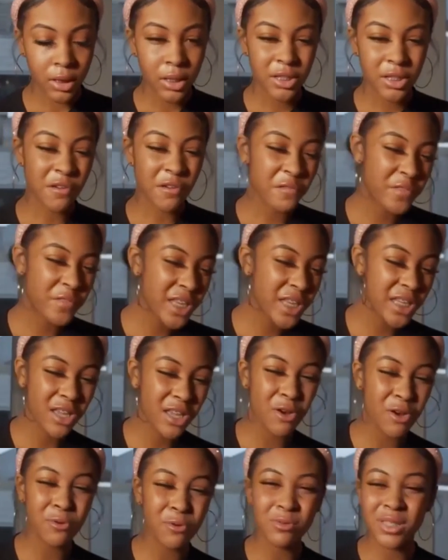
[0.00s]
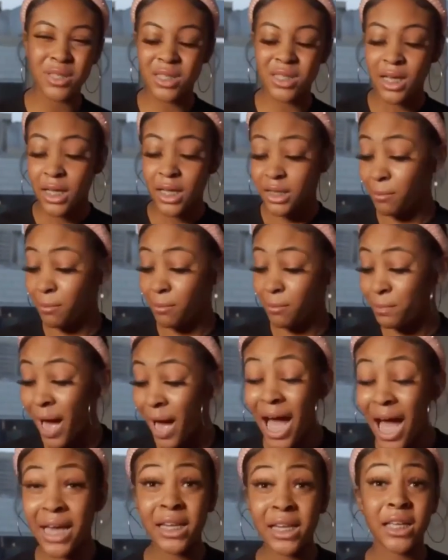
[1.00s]
the videos, the
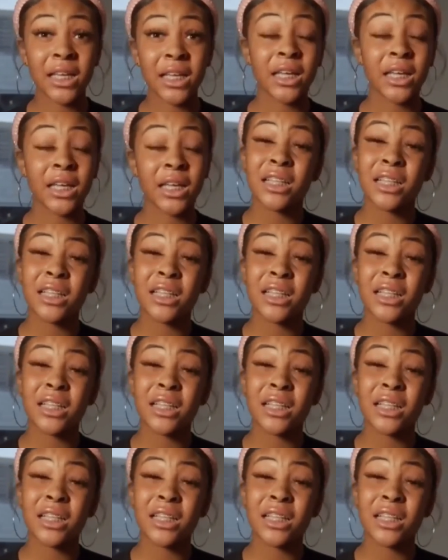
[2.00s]
body,